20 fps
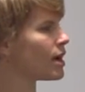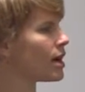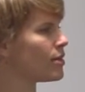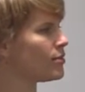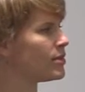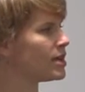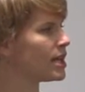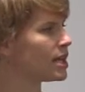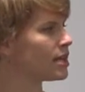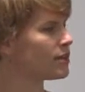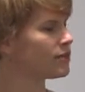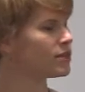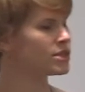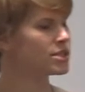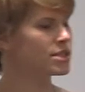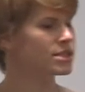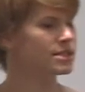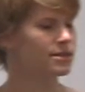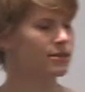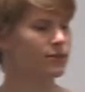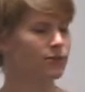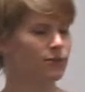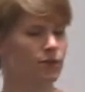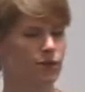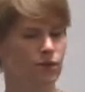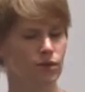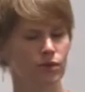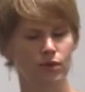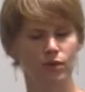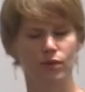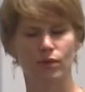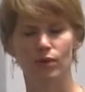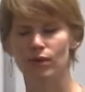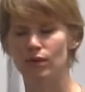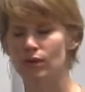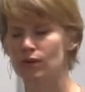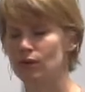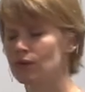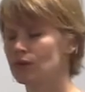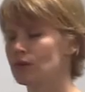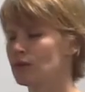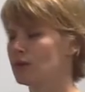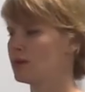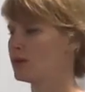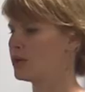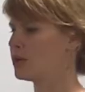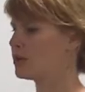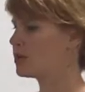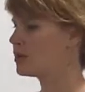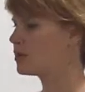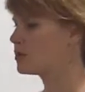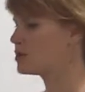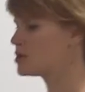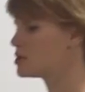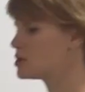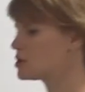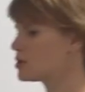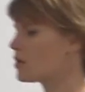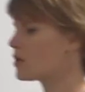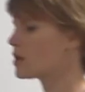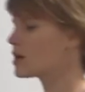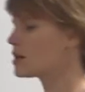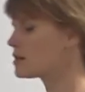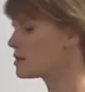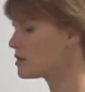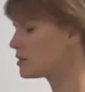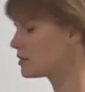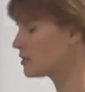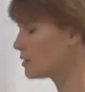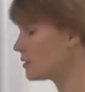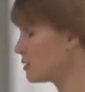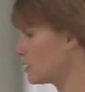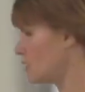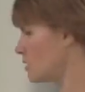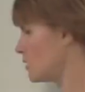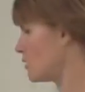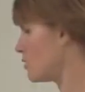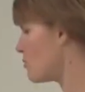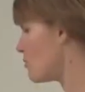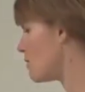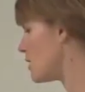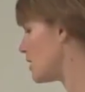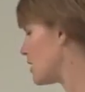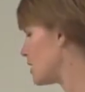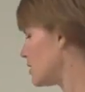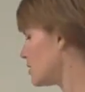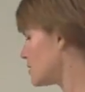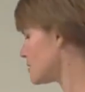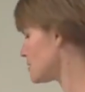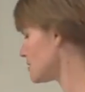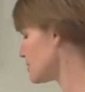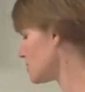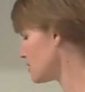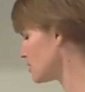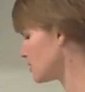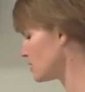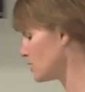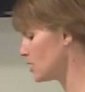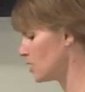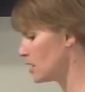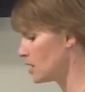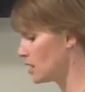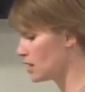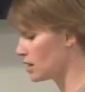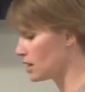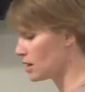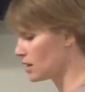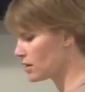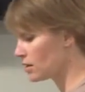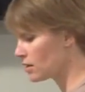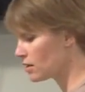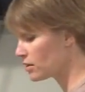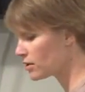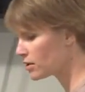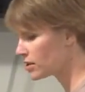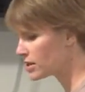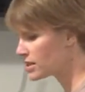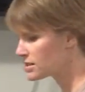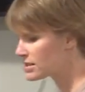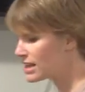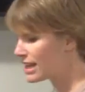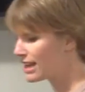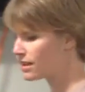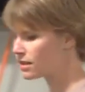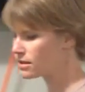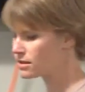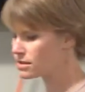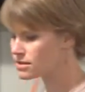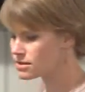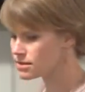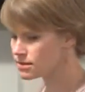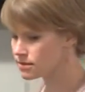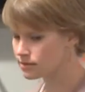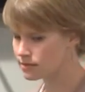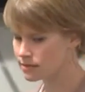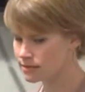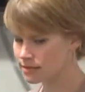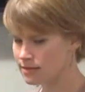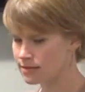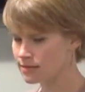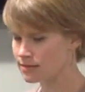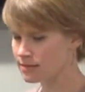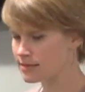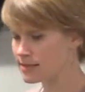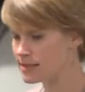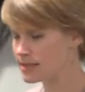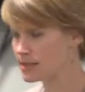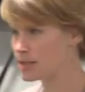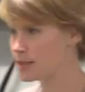I'm going to give you just a few short minutes, 30 seconds, to